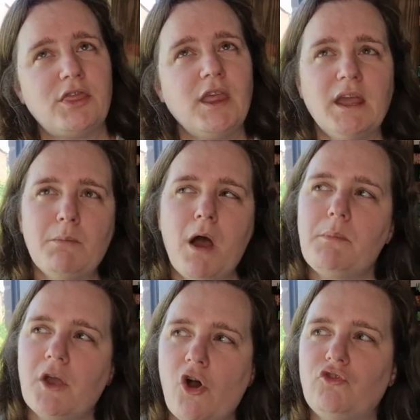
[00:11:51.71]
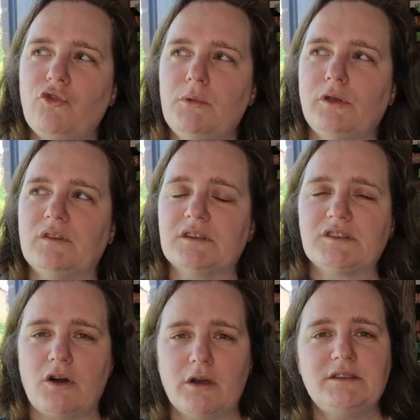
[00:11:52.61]
I think he might be country music
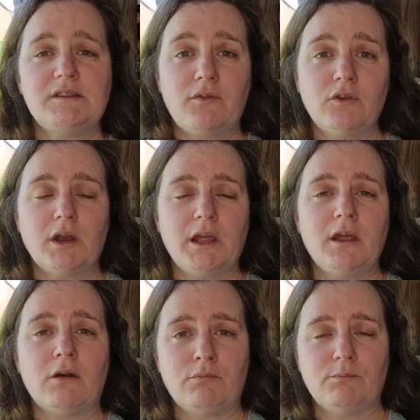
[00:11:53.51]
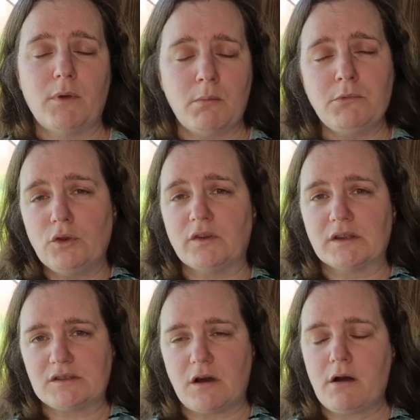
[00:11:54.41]
star. He's definitely a, a
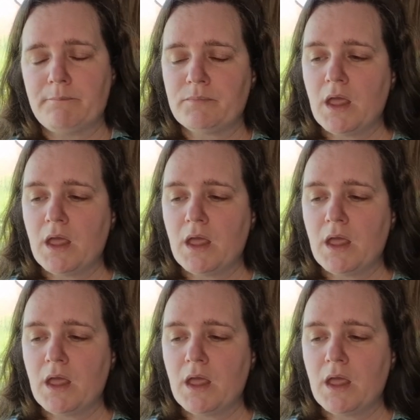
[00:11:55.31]
music star.